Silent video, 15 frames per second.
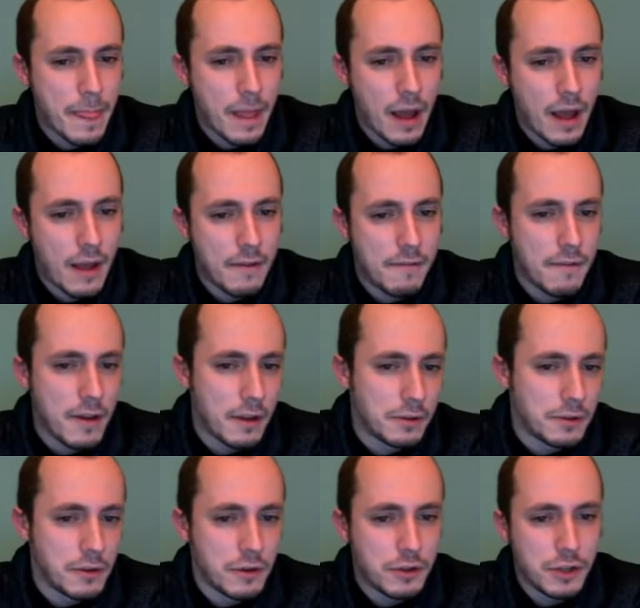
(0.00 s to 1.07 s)
I failed
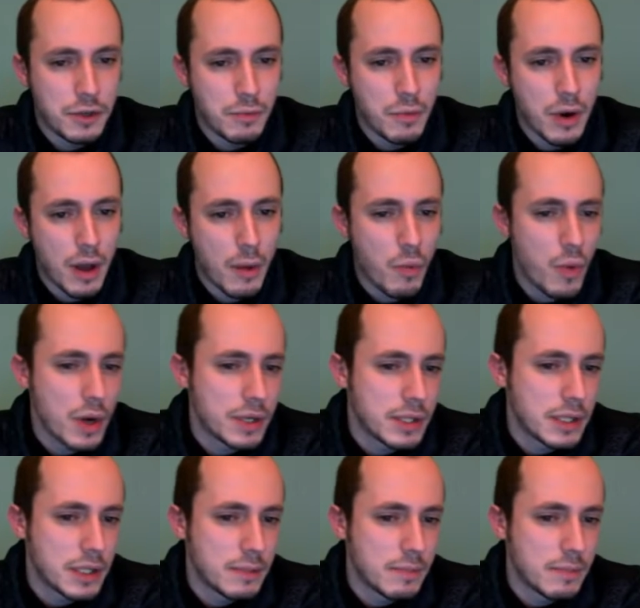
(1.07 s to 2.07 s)
to achieve what I wanted,